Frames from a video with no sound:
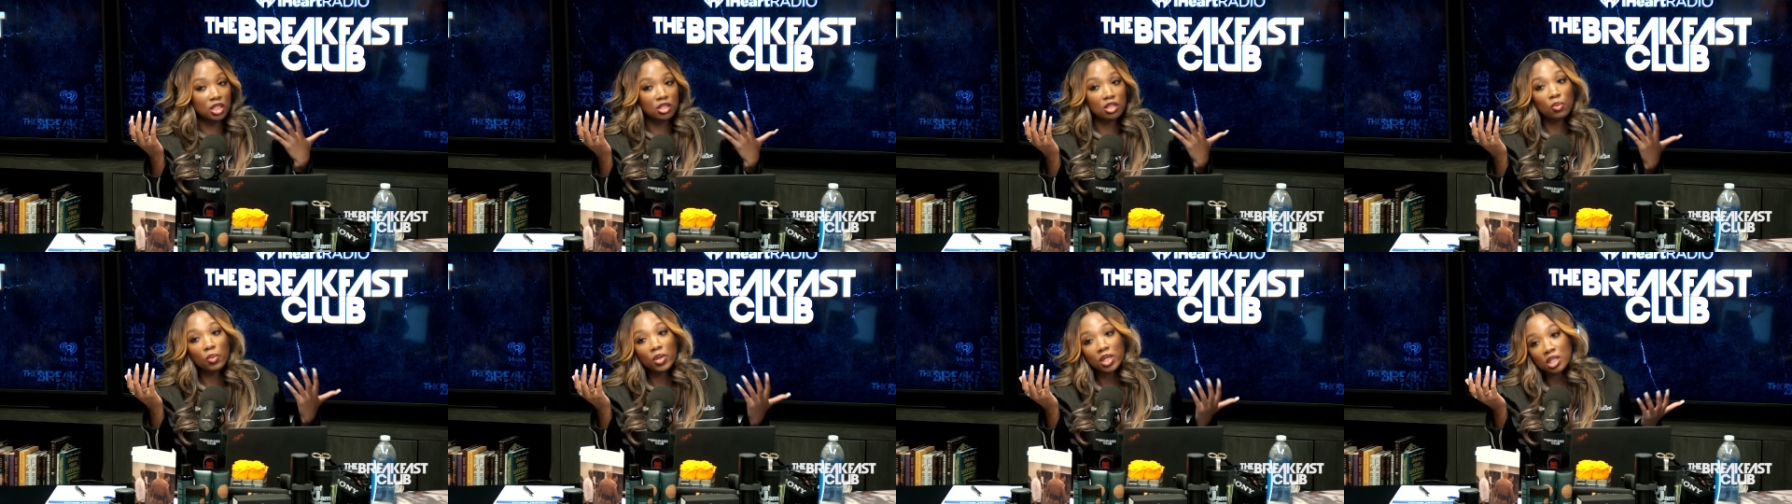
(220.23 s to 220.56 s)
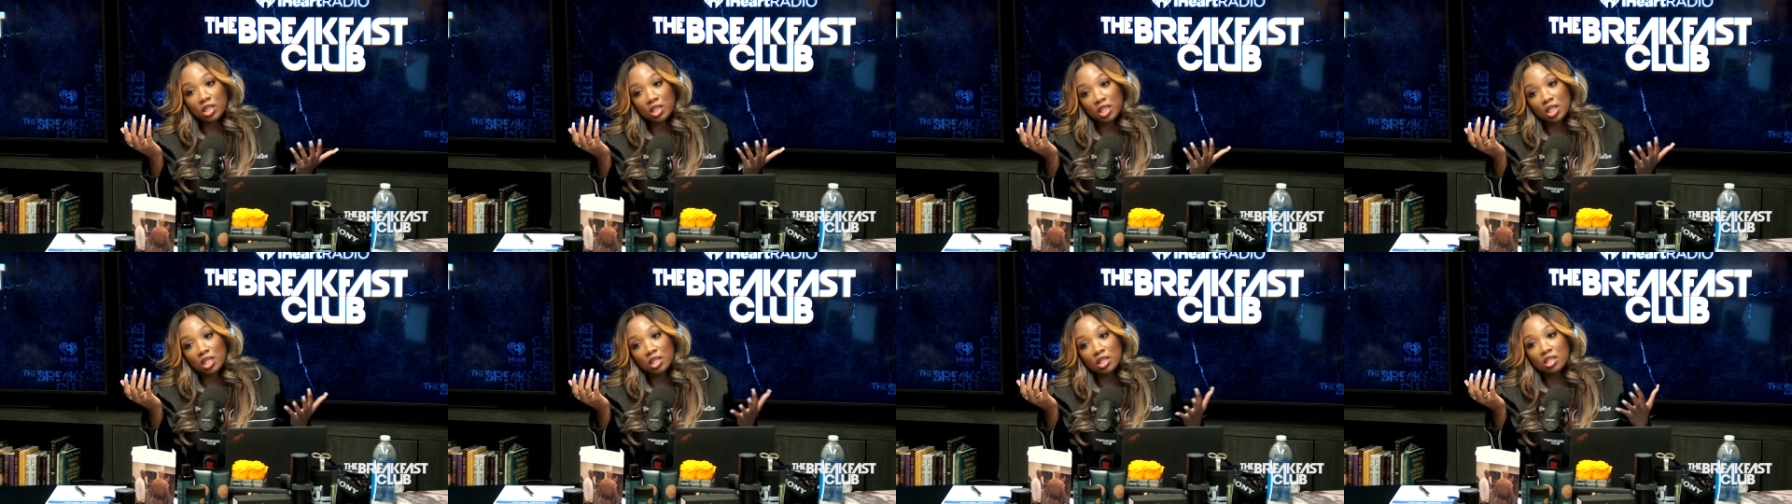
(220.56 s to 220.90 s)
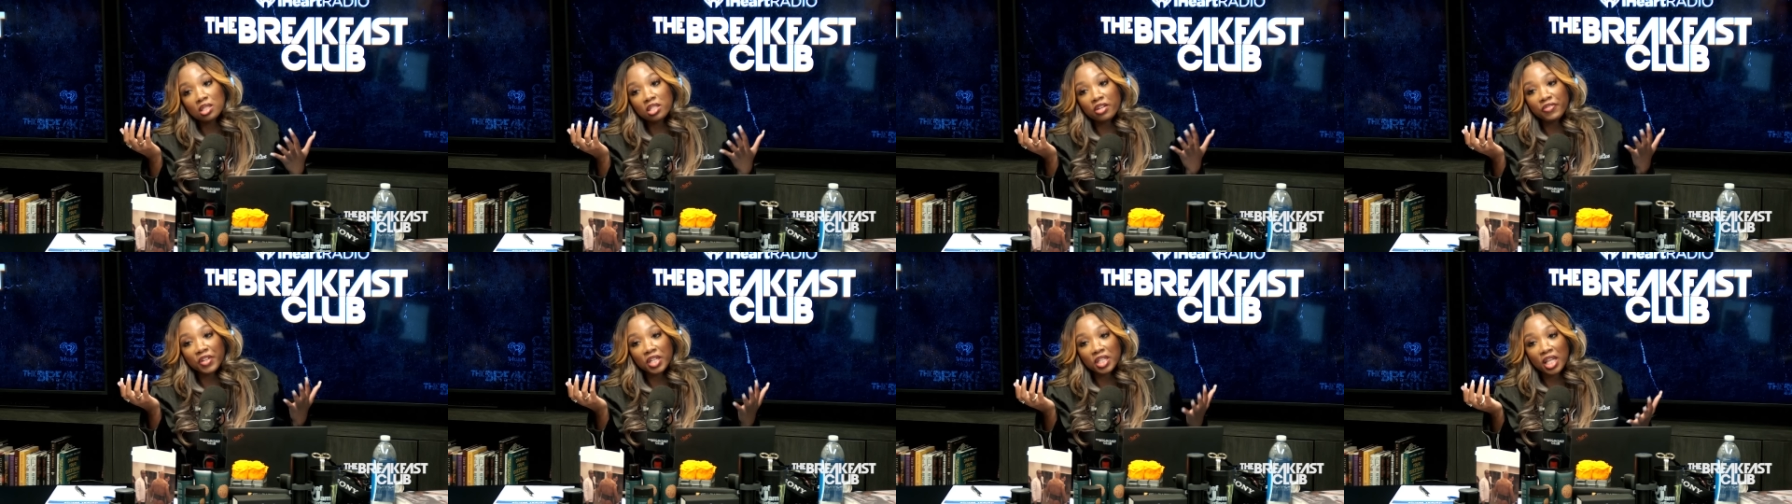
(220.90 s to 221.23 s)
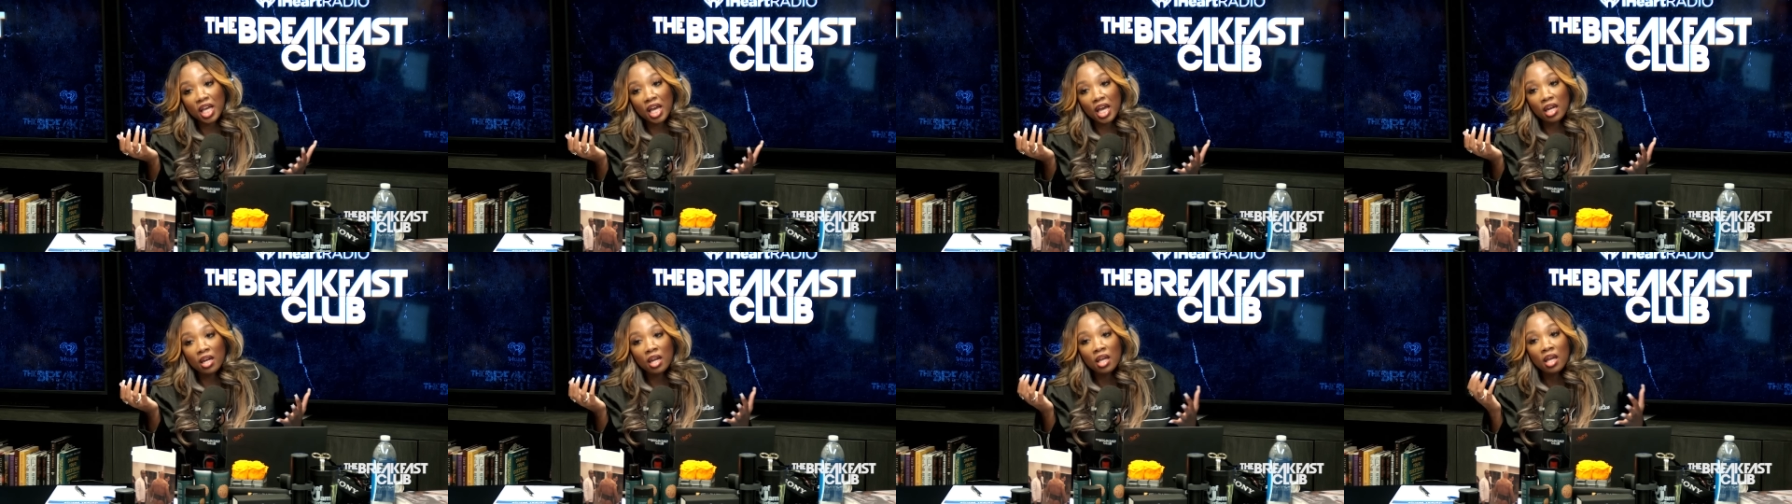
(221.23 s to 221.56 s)
out to witnesses and stuff like
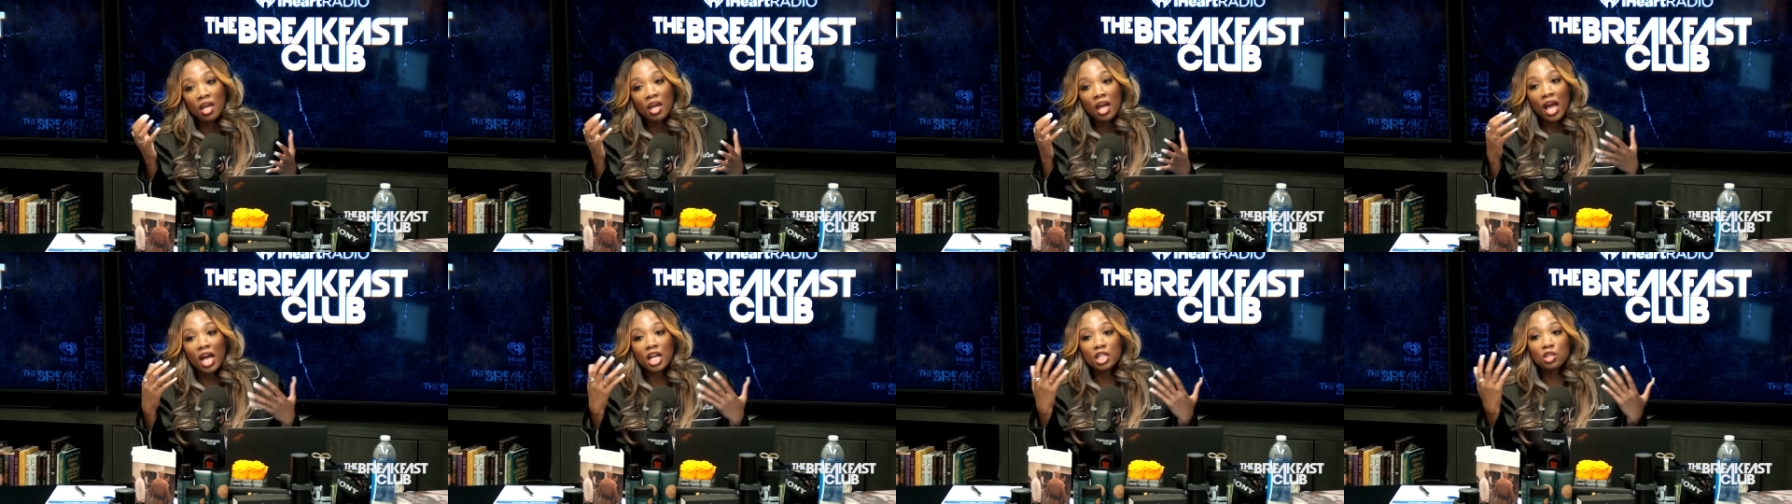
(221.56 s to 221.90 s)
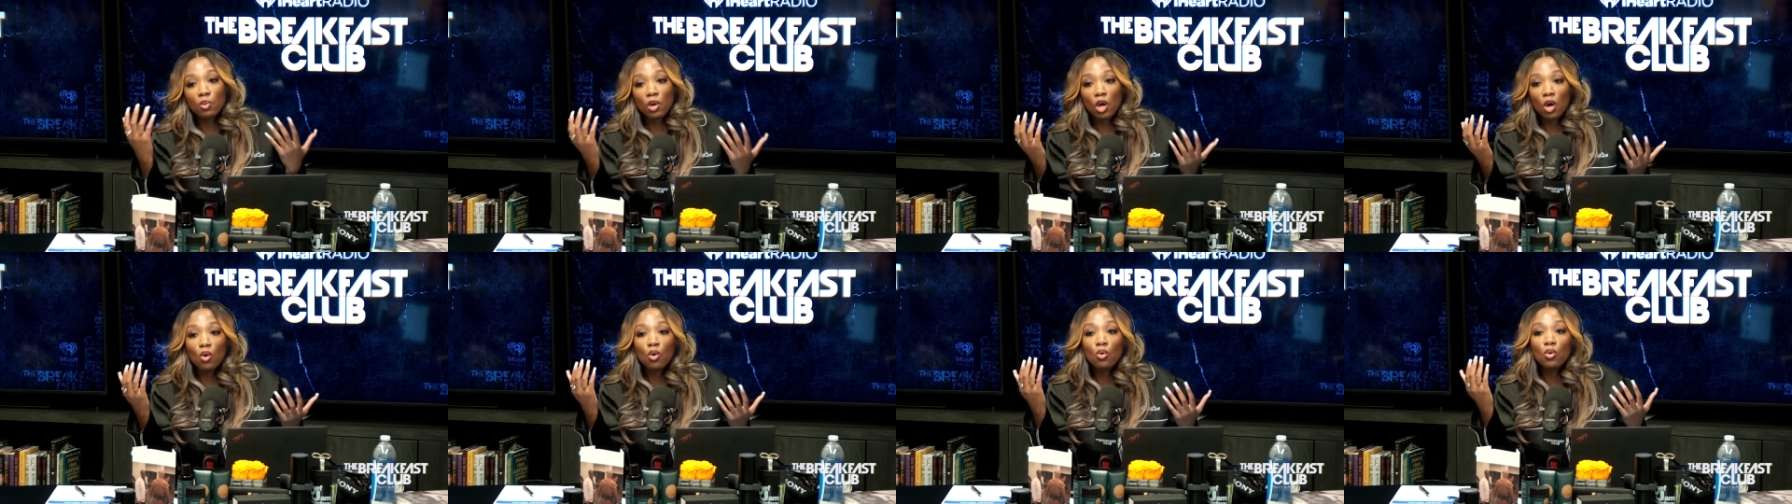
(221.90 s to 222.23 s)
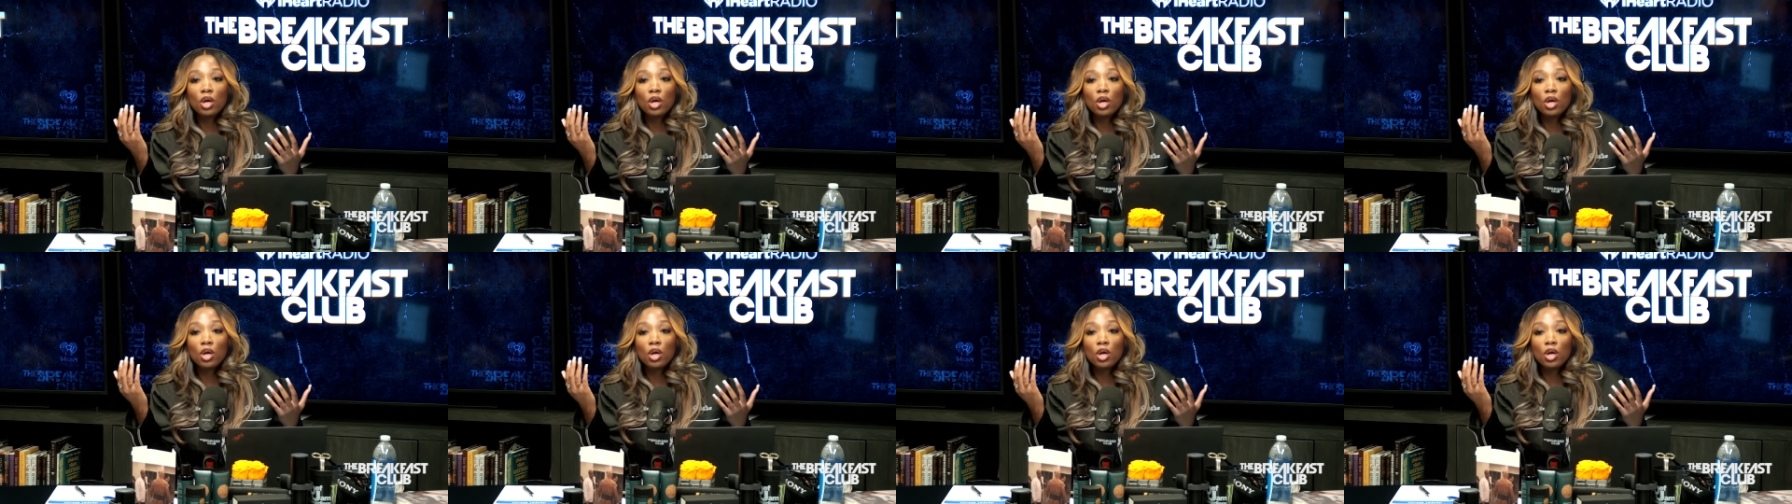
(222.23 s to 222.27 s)
that as well,